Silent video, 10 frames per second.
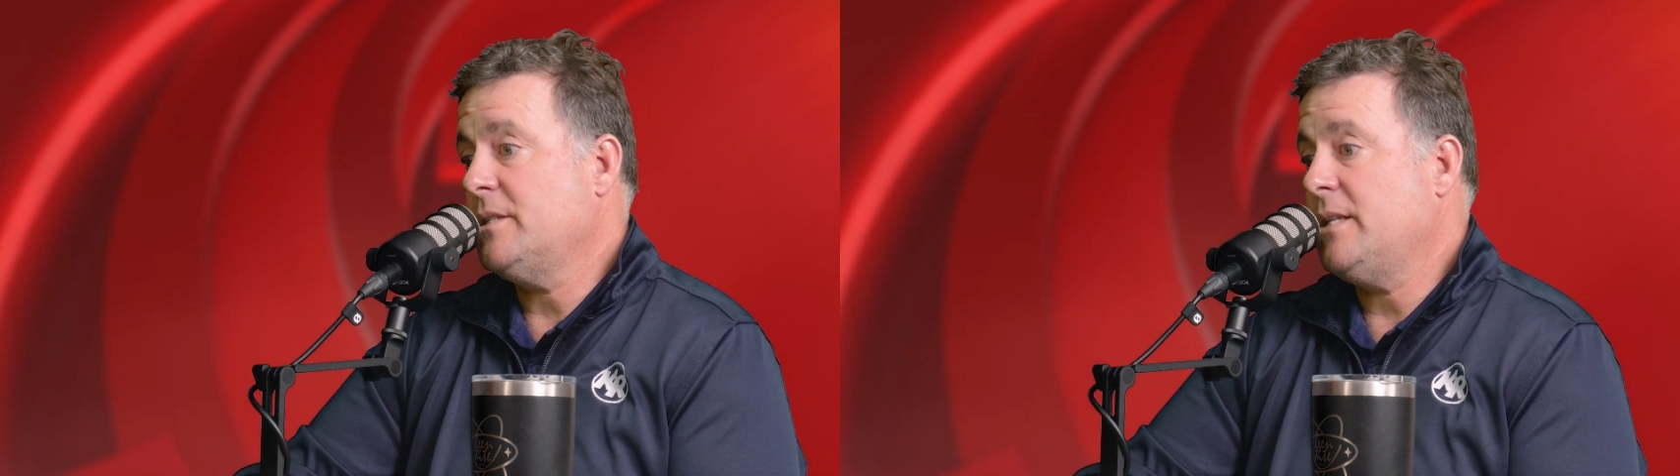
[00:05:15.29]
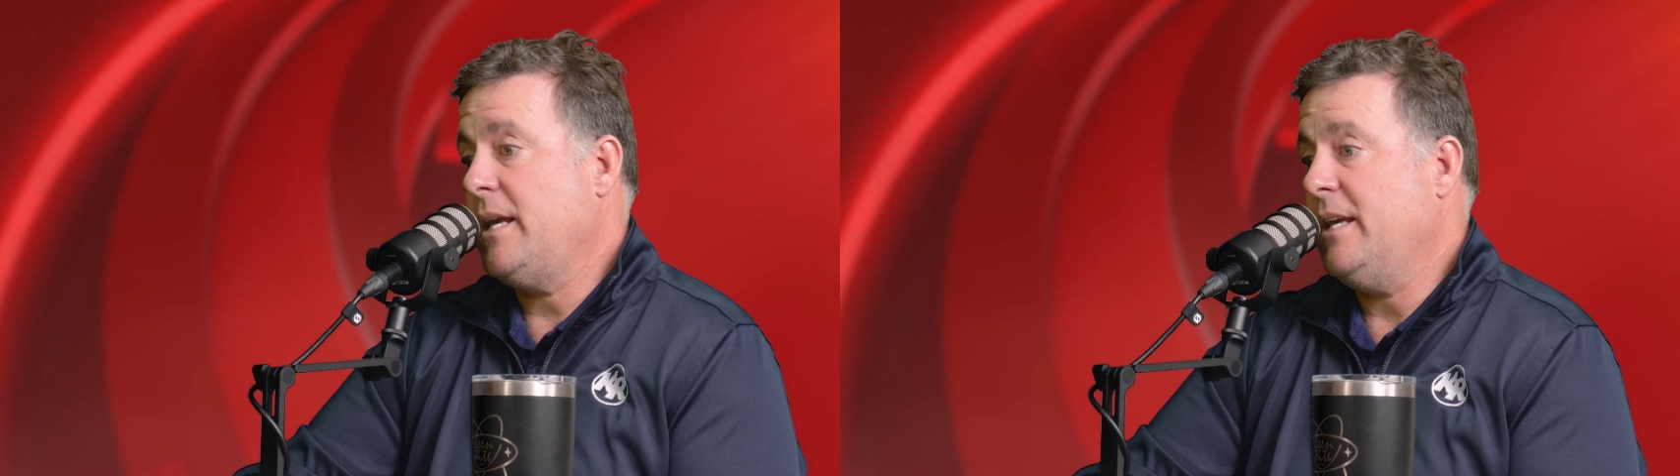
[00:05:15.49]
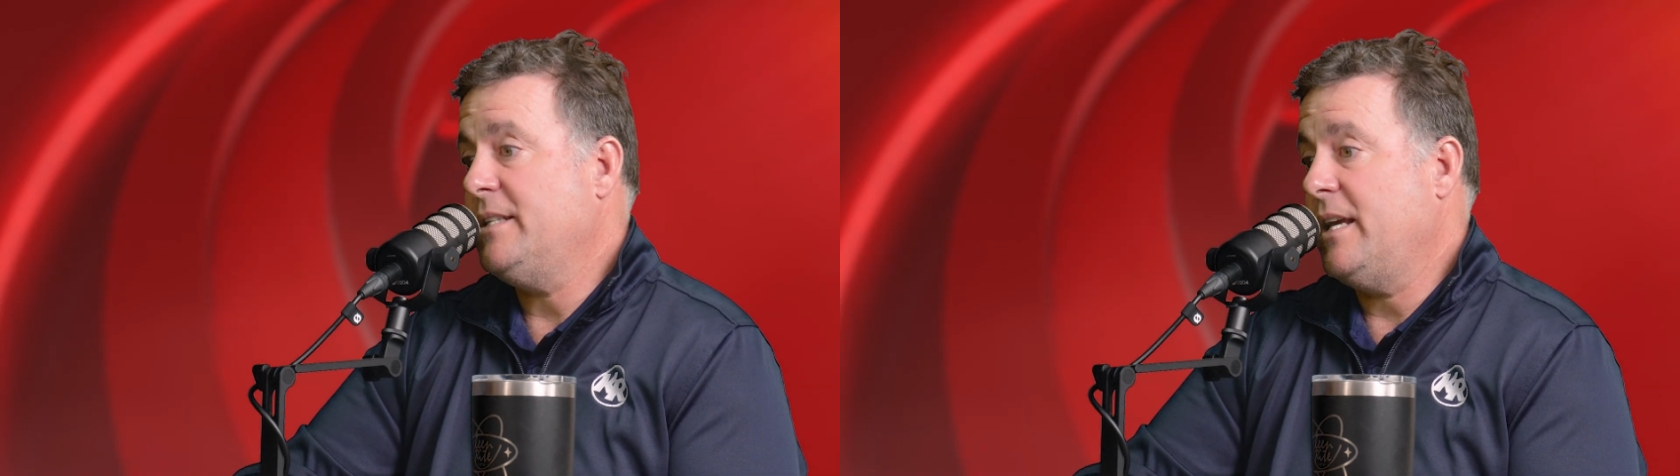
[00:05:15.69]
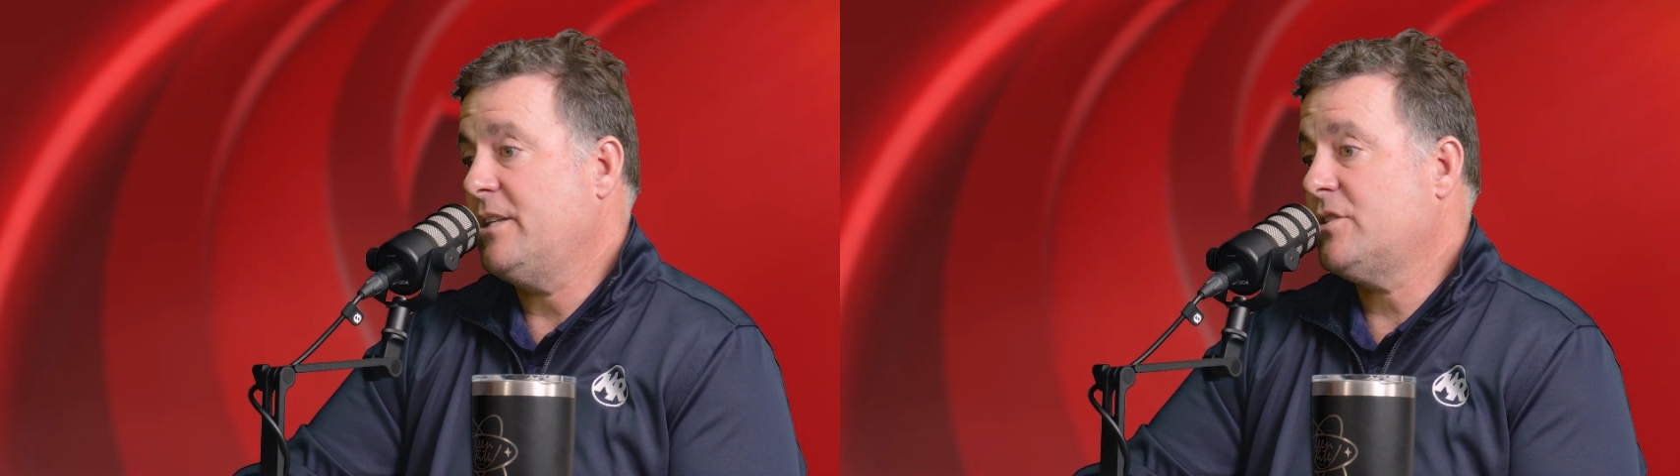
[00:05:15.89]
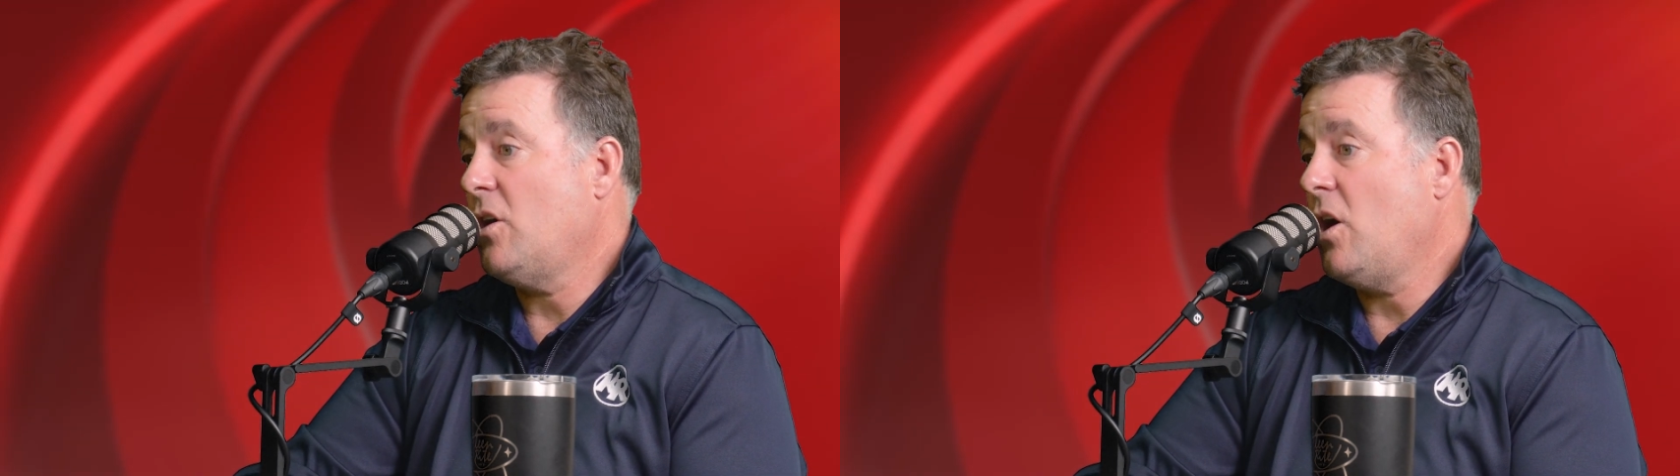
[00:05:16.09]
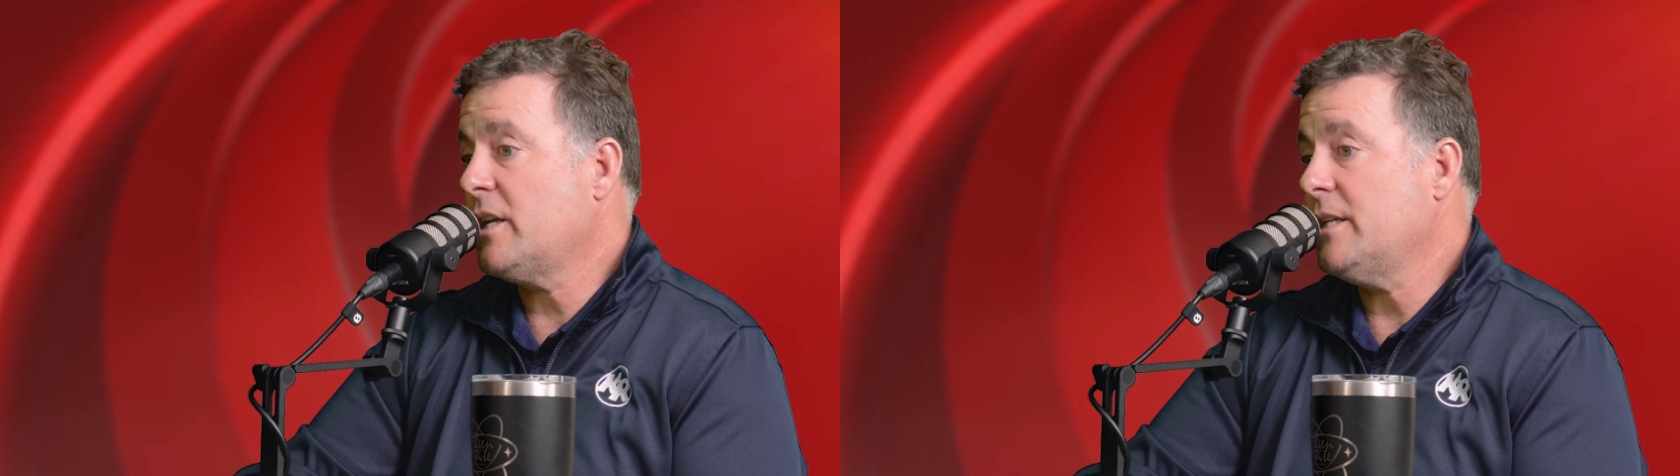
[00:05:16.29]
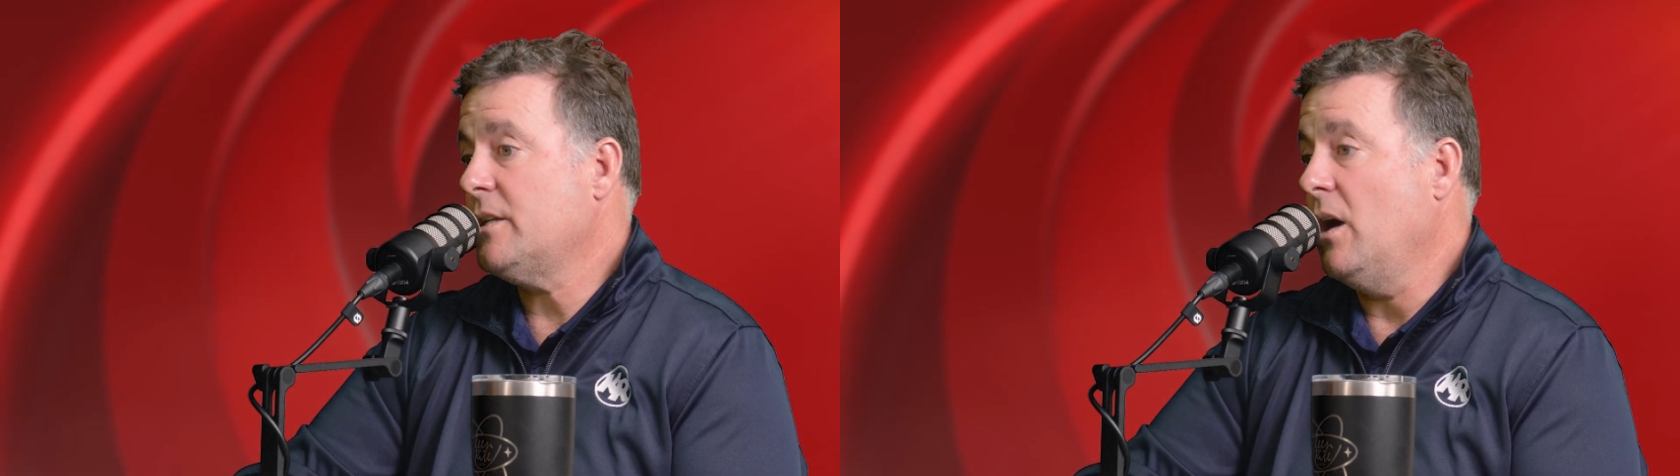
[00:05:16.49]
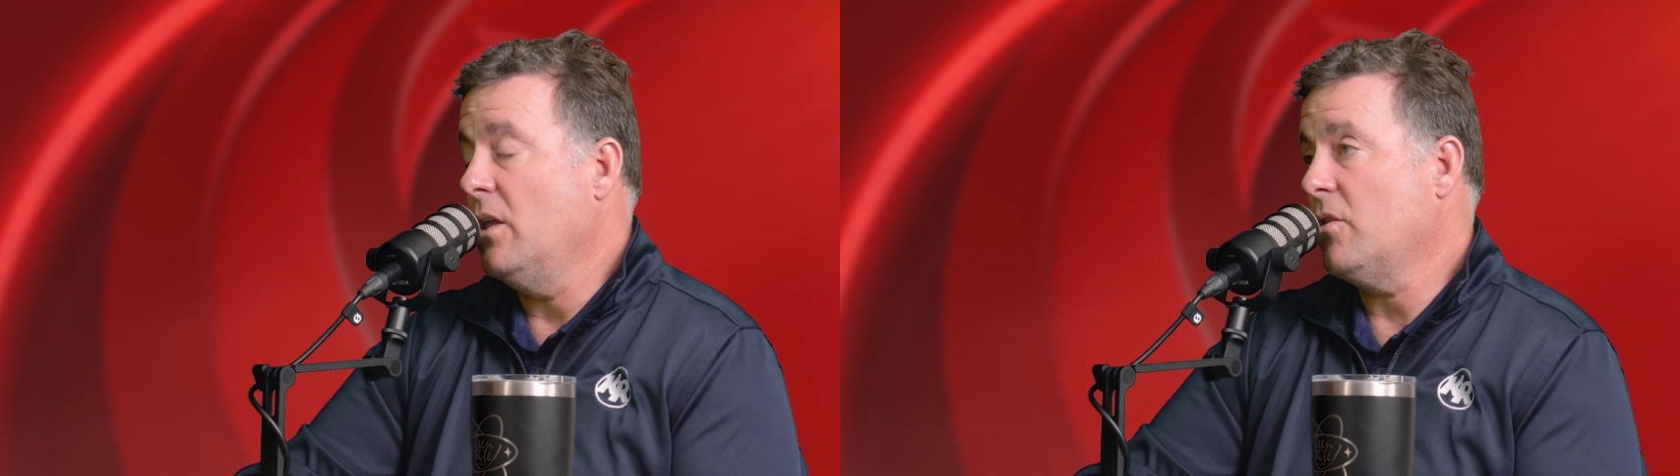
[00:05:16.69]
It takes
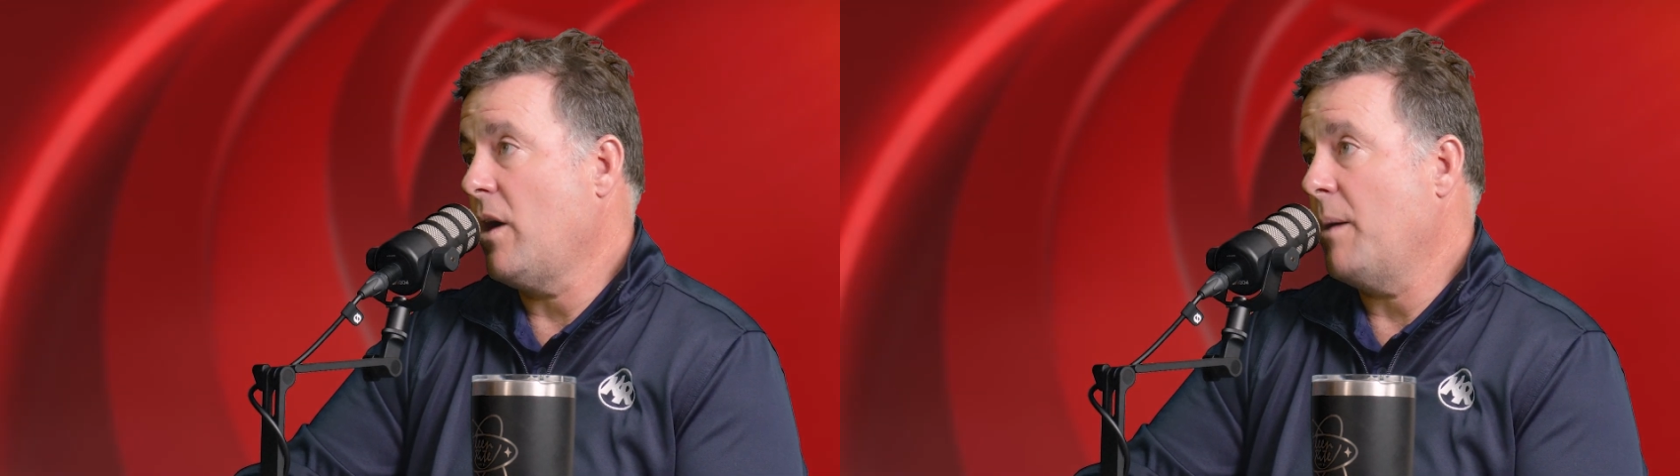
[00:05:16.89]
talking to other